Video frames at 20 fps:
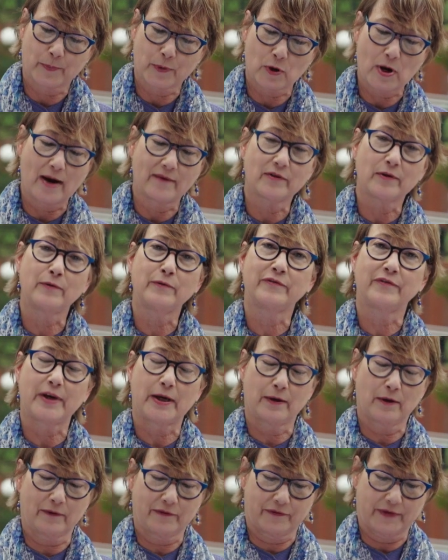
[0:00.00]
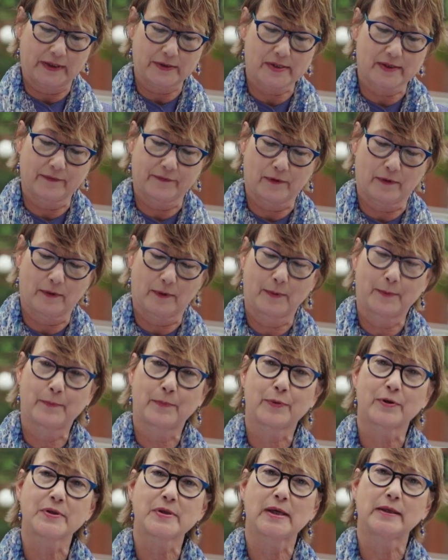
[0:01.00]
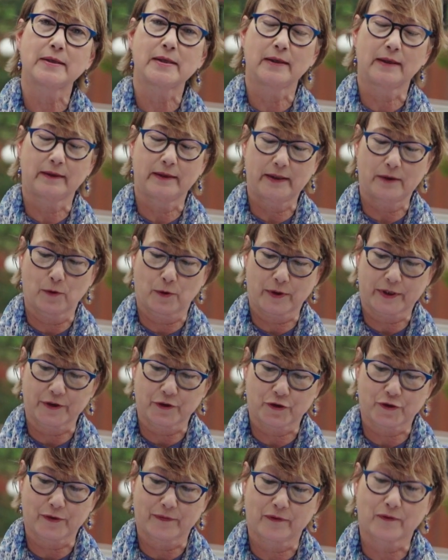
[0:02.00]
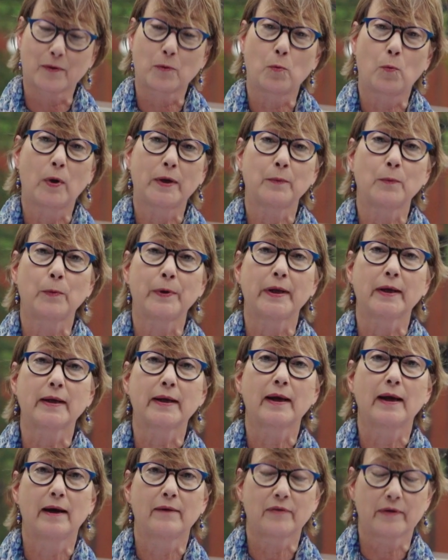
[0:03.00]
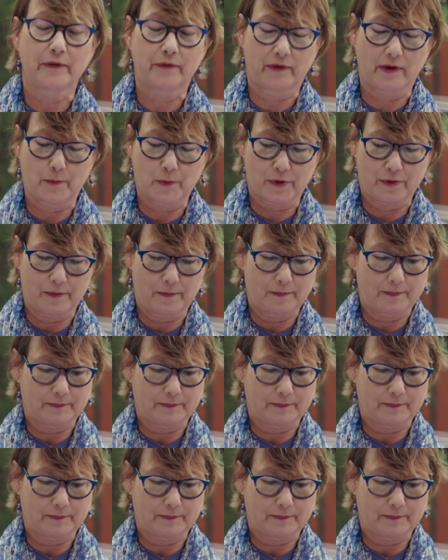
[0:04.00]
Bravo Vale Festival, presenting the orchestra for 1 week every summer.